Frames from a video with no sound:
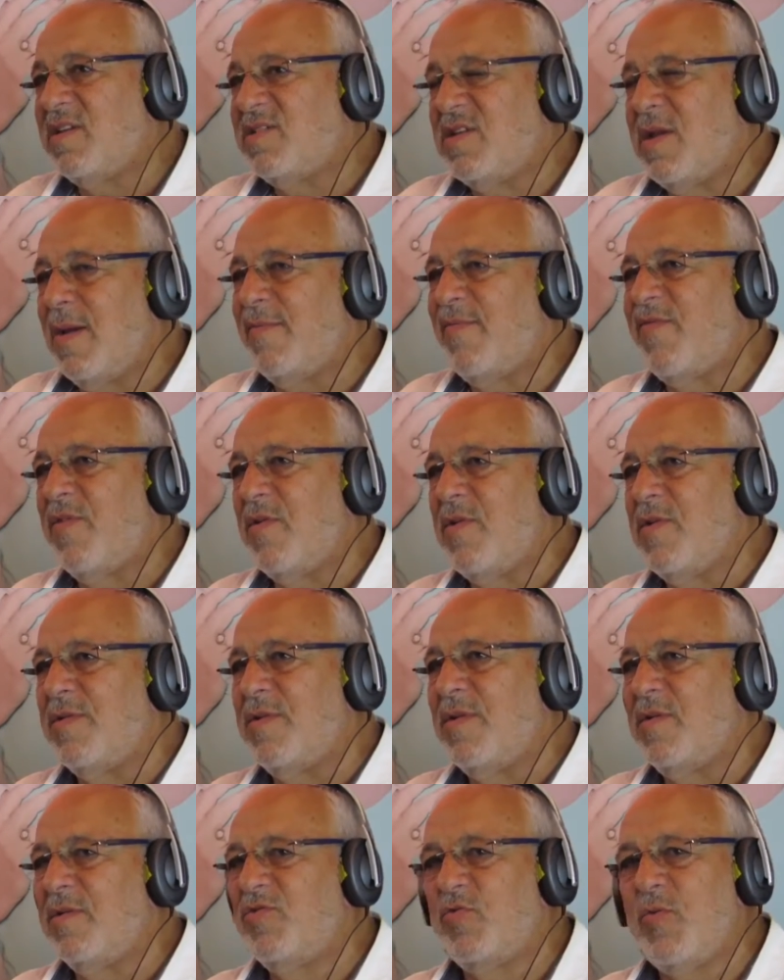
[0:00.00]
Take it a step
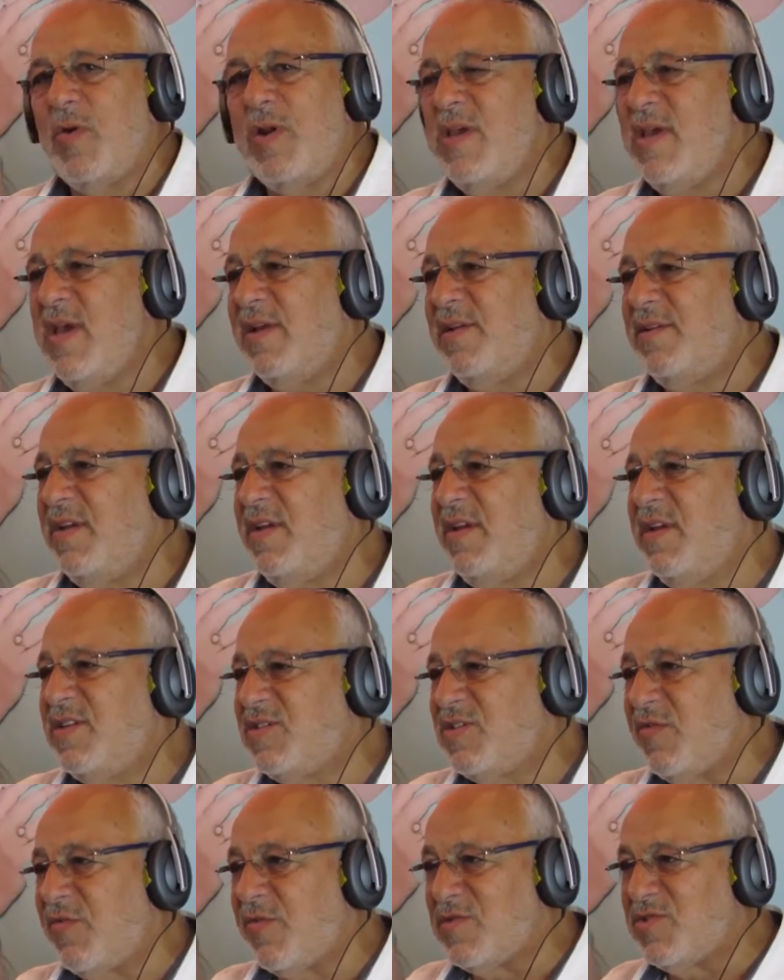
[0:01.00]
further.
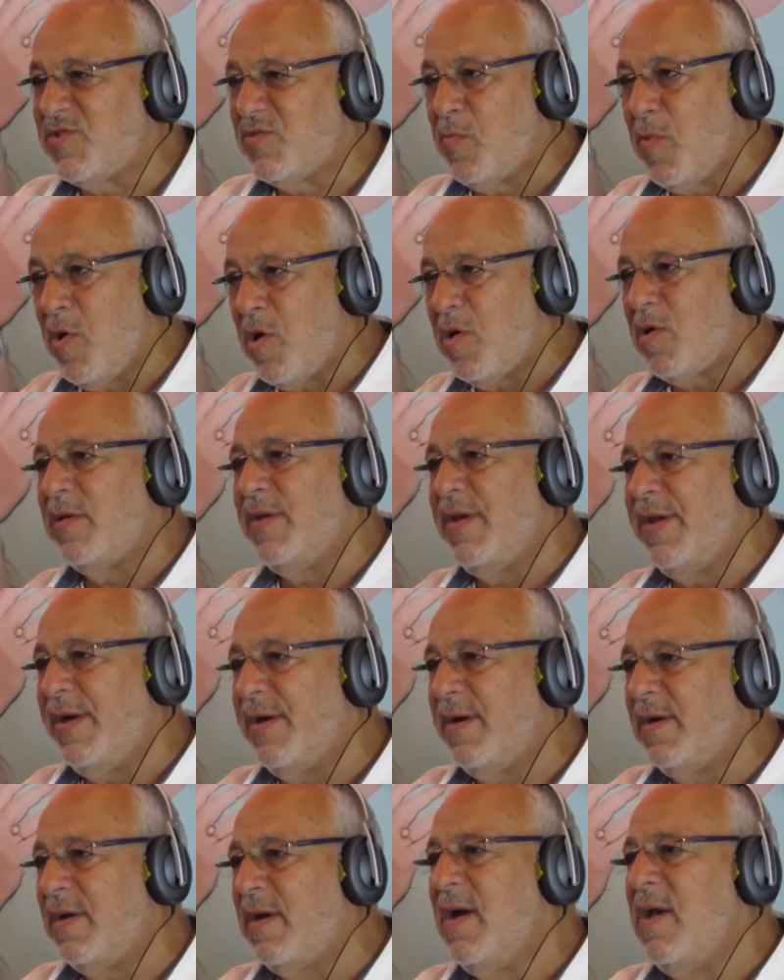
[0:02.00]
2018 is the first model
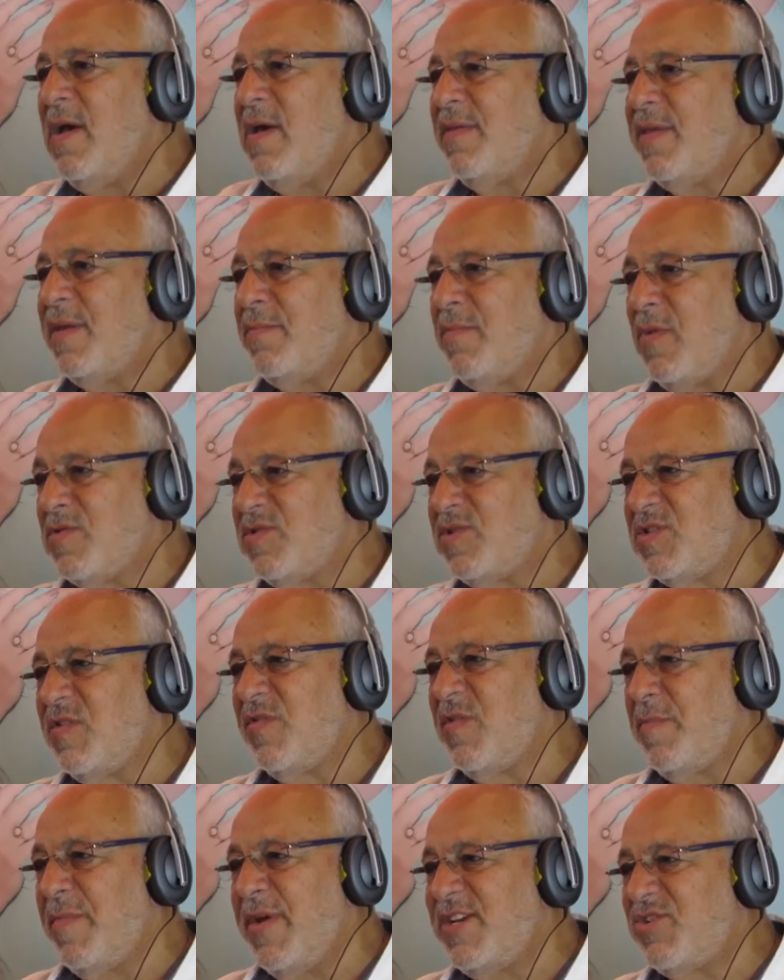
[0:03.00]
year that
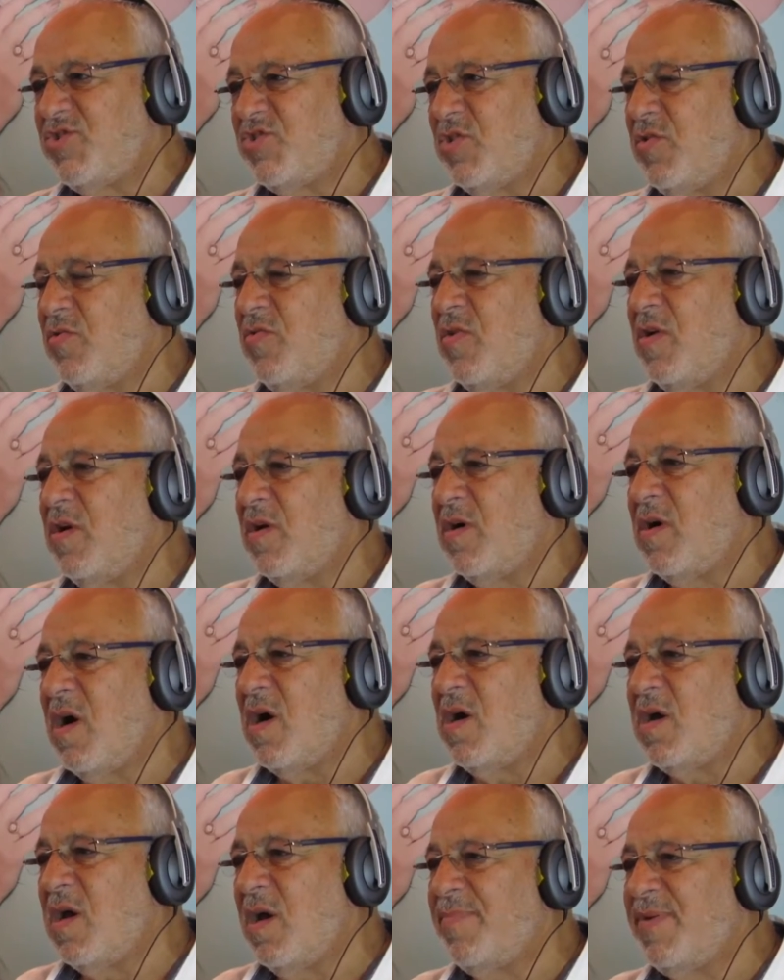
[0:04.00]
most of the major
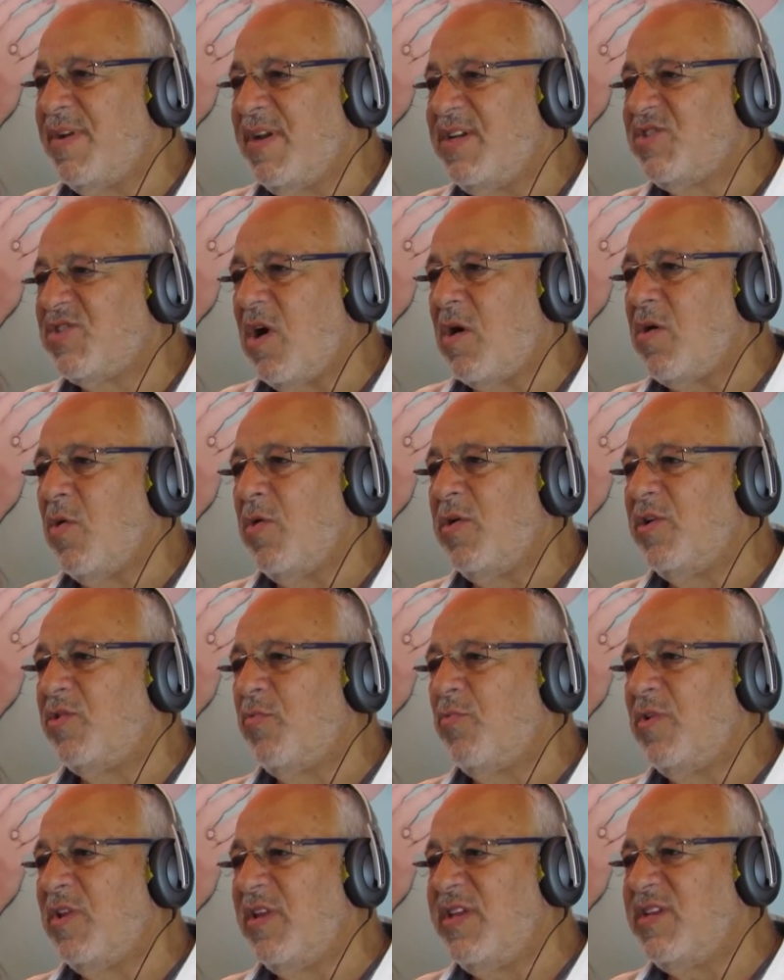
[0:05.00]
car companies are
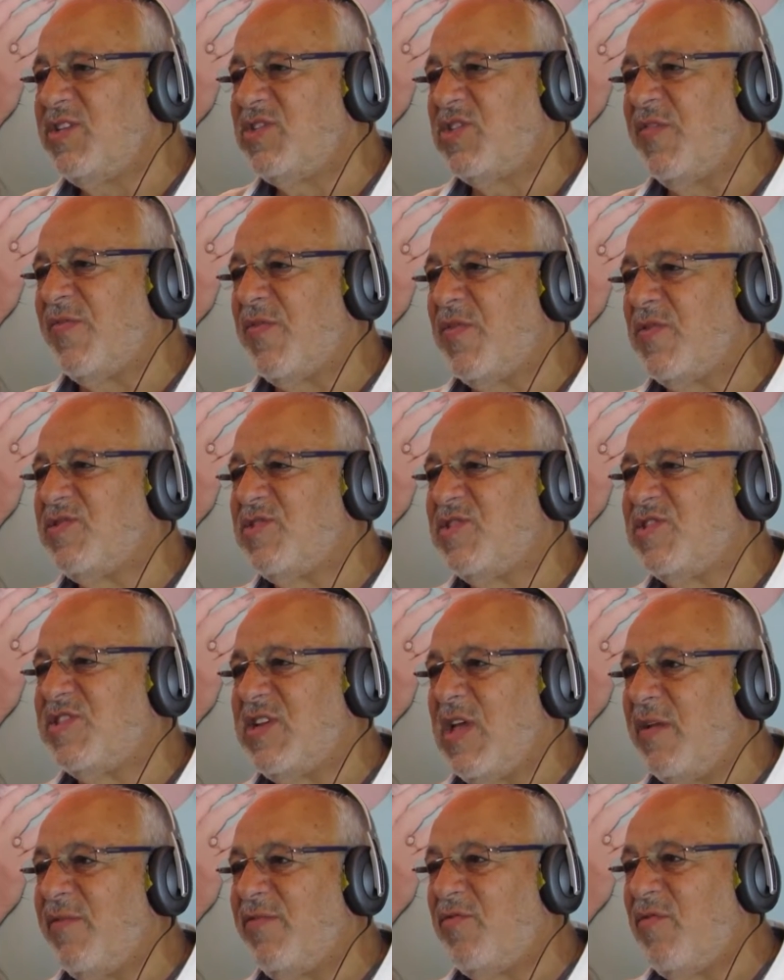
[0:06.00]
going to release the
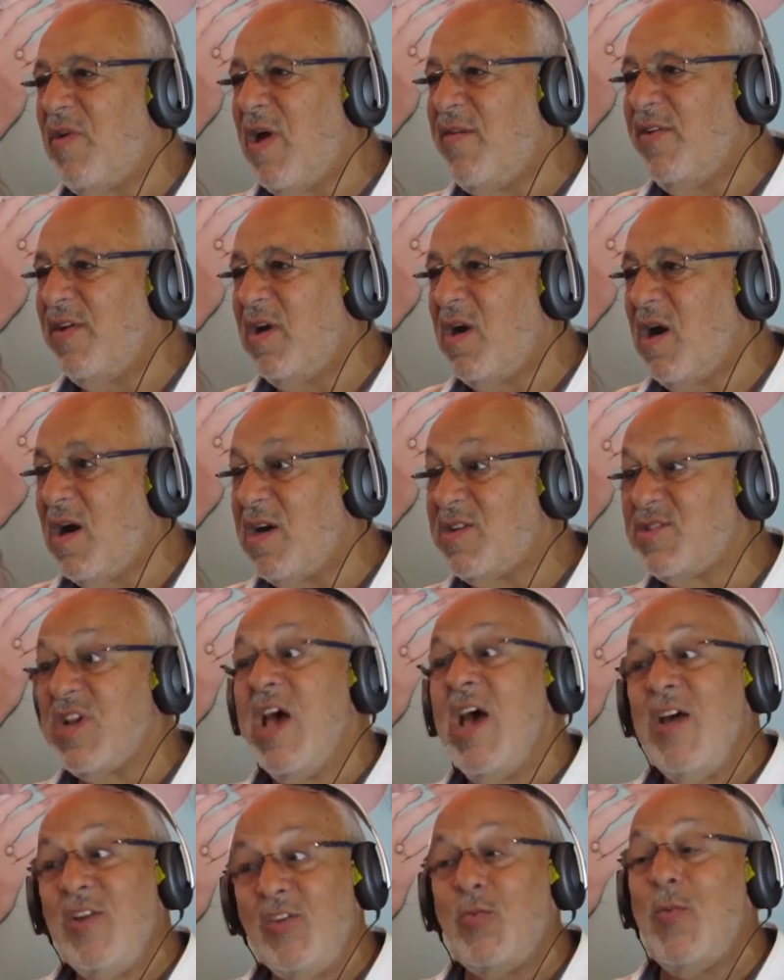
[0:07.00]
first self-driving
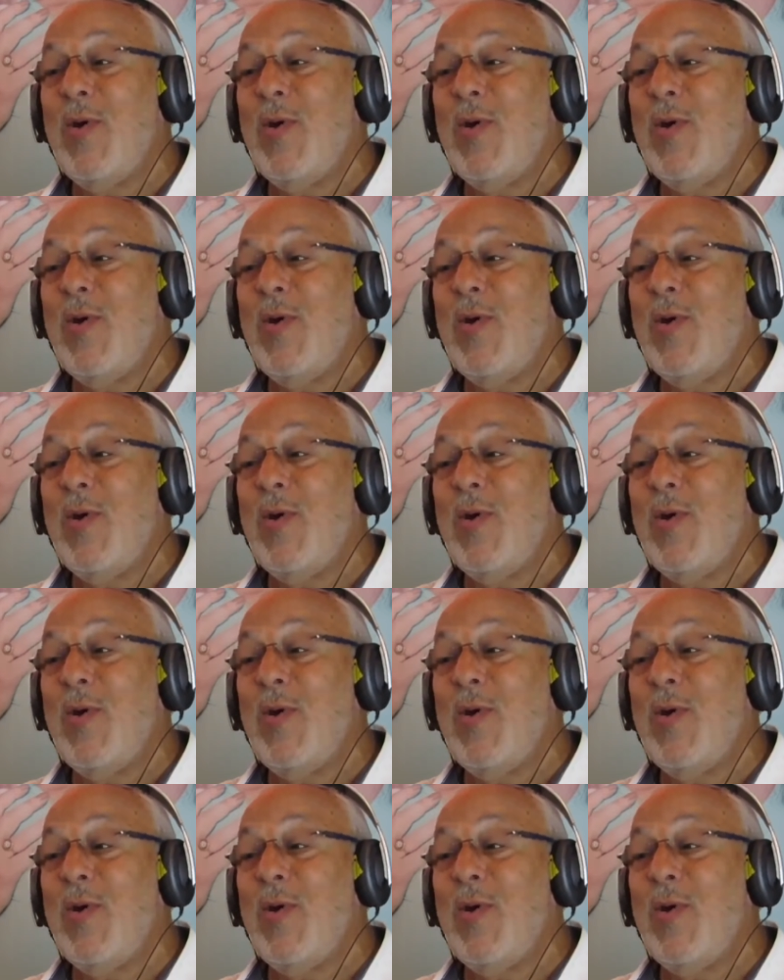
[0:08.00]
cars.